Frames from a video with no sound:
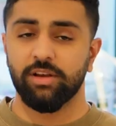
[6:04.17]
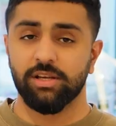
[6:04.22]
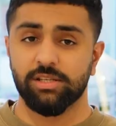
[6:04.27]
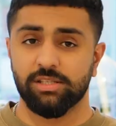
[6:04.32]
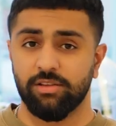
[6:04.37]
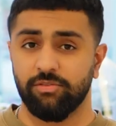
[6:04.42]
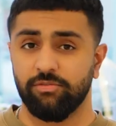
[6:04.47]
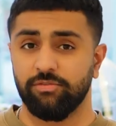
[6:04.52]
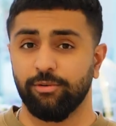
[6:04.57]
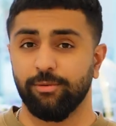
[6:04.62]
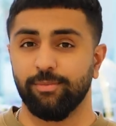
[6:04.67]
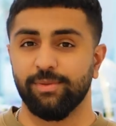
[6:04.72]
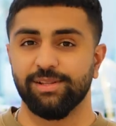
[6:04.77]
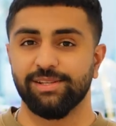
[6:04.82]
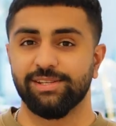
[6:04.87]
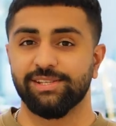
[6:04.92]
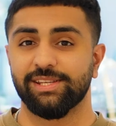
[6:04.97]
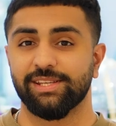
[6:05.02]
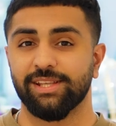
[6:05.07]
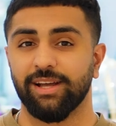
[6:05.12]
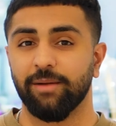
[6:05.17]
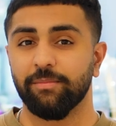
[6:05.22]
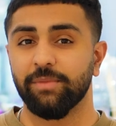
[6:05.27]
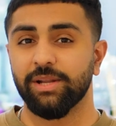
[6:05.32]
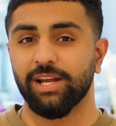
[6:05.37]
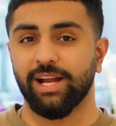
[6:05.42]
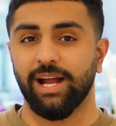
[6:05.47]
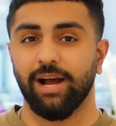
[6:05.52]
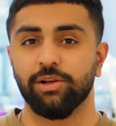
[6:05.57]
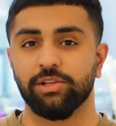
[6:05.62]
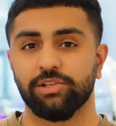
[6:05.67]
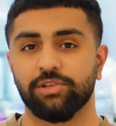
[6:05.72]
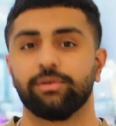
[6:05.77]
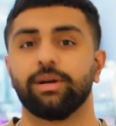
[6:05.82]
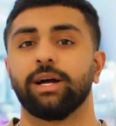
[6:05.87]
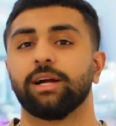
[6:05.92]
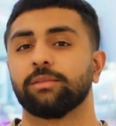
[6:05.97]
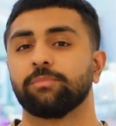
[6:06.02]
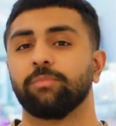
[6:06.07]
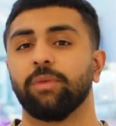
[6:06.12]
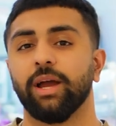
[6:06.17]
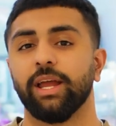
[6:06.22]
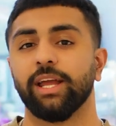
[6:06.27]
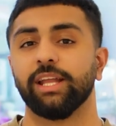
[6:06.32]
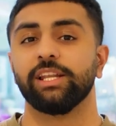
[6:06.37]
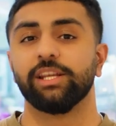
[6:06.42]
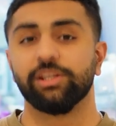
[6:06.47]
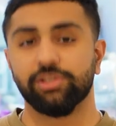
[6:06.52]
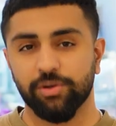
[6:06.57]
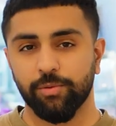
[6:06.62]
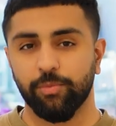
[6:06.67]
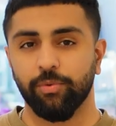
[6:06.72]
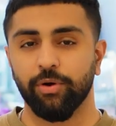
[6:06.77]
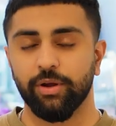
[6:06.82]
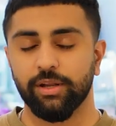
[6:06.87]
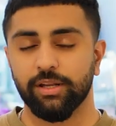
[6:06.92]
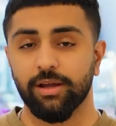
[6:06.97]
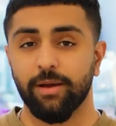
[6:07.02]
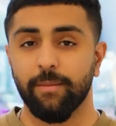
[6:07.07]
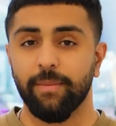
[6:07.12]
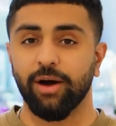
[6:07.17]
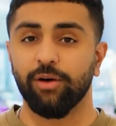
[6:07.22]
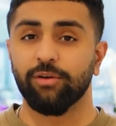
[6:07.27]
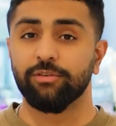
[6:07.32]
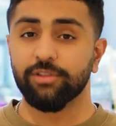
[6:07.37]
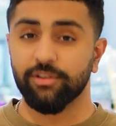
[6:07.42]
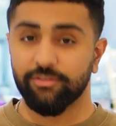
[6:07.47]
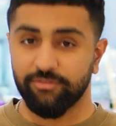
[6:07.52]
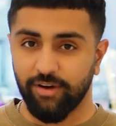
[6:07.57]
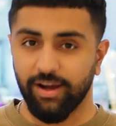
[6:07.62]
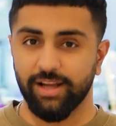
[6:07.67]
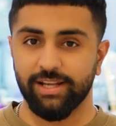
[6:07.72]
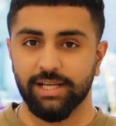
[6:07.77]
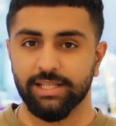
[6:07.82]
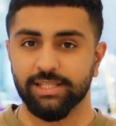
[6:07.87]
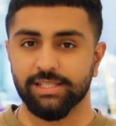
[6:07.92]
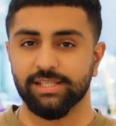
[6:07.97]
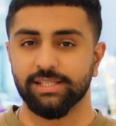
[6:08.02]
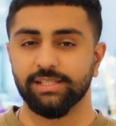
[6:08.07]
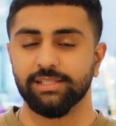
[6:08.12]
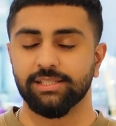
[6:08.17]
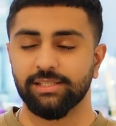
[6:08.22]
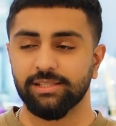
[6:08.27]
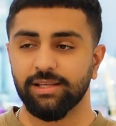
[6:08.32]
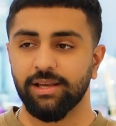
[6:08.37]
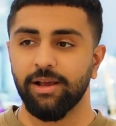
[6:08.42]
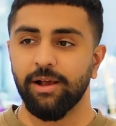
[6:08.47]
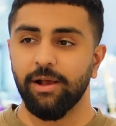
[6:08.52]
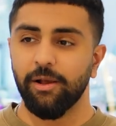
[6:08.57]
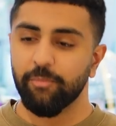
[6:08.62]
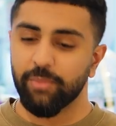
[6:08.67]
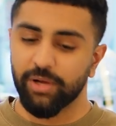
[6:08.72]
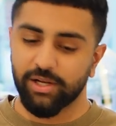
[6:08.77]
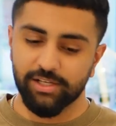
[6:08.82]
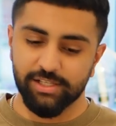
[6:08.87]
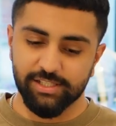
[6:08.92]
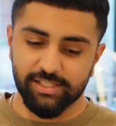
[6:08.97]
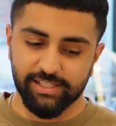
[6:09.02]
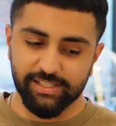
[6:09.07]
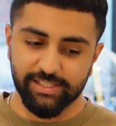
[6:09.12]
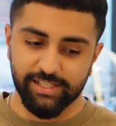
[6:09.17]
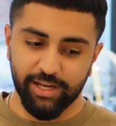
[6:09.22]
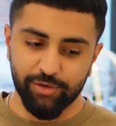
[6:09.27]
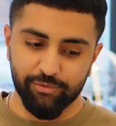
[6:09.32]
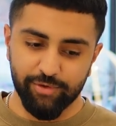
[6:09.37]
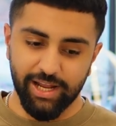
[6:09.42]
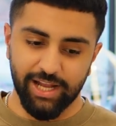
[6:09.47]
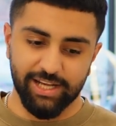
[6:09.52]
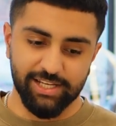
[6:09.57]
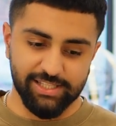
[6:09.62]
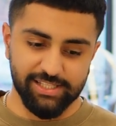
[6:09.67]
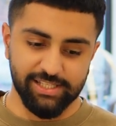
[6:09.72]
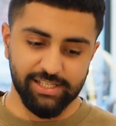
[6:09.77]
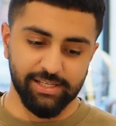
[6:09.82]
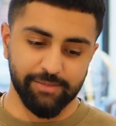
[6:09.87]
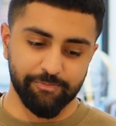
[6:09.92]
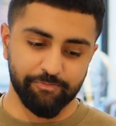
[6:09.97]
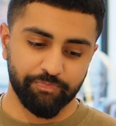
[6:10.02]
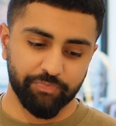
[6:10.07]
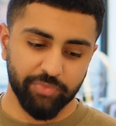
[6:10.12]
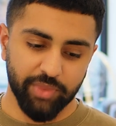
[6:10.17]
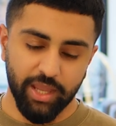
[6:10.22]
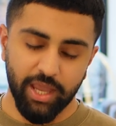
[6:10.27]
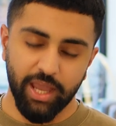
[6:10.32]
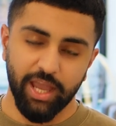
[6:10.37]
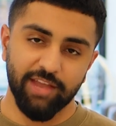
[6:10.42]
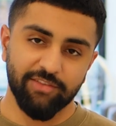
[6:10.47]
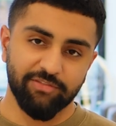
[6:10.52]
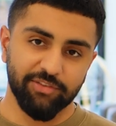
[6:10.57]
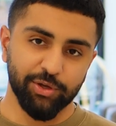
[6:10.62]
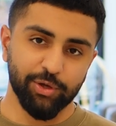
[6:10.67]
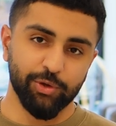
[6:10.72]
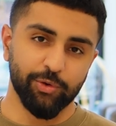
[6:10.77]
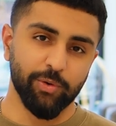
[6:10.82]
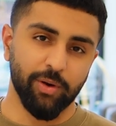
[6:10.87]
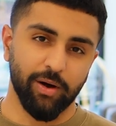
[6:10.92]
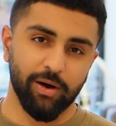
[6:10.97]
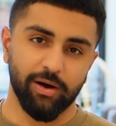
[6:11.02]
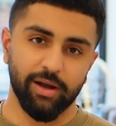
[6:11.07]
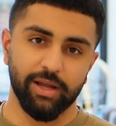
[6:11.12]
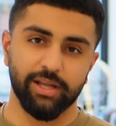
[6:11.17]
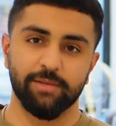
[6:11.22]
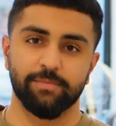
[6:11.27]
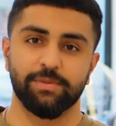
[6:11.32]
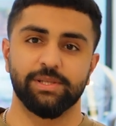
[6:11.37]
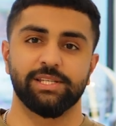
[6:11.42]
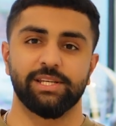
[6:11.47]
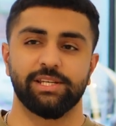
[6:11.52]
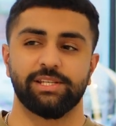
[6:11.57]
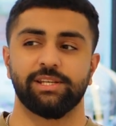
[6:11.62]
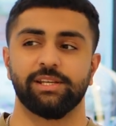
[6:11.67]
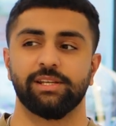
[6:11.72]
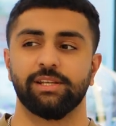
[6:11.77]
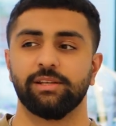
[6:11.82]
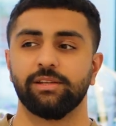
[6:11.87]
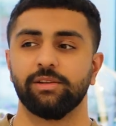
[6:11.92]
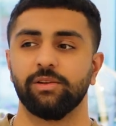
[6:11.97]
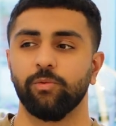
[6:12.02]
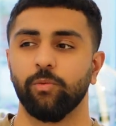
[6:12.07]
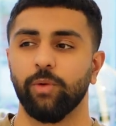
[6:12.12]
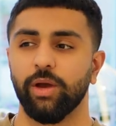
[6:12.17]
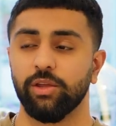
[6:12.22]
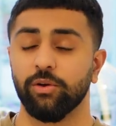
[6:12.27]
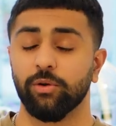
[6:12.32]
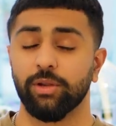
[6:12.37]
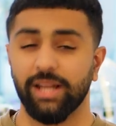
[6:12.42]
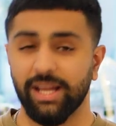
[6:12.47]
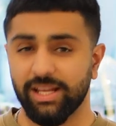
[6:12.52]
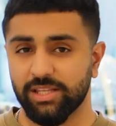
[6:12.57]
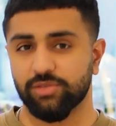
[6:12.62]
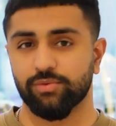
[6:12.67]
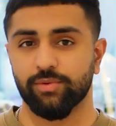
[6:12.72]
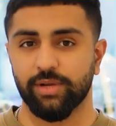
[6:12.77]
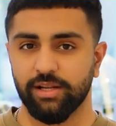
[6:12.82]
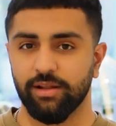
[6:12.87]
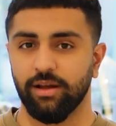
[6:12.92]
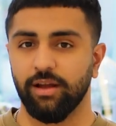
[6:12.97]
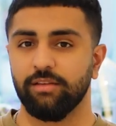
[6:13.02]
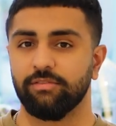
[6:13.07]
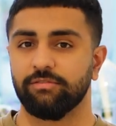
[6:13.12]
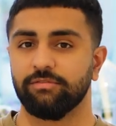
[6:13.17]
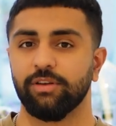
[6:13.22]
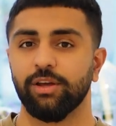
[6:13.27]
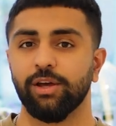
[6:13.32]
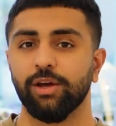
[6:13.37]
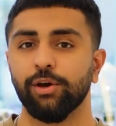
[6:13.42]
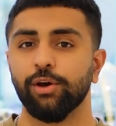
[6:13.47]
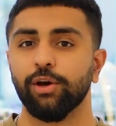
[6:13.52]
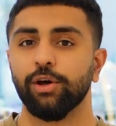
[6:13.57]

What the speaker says: First and foremost, I'm going to counteract my initial point about the finances, because in reality, if you are in a position where you're later in life,